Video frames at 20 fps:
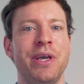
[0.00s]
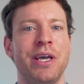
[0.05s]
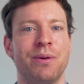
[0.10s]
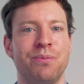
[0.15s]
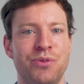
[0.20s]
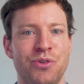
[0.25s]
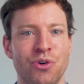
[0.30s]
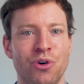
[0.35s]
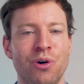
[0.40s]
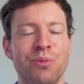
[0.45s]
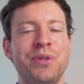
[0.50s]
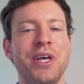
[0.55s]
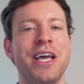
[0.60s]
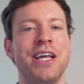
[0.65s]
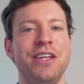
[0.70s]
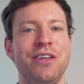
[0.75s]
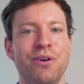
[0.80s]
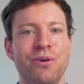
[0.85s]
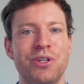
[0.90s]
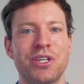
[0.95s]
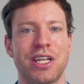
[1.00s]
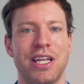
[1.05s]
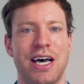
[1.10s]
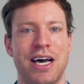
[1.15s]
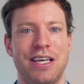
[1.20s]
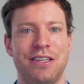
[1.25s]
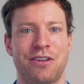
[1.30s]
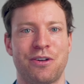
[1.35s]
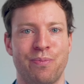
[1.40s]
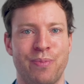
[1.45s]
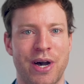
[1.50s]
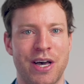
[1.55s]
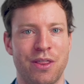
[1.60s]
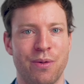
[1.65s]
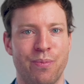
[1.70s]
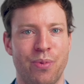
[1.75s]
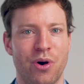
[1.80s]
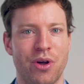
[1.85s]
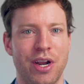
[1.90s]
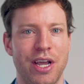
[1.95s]
then be absorbed and utilized
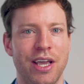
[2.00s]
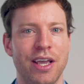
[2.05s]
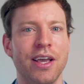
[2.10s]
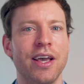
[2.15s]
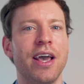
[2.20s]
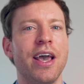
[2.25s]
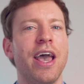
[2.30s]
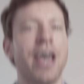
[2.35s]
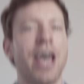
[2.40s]
by the body.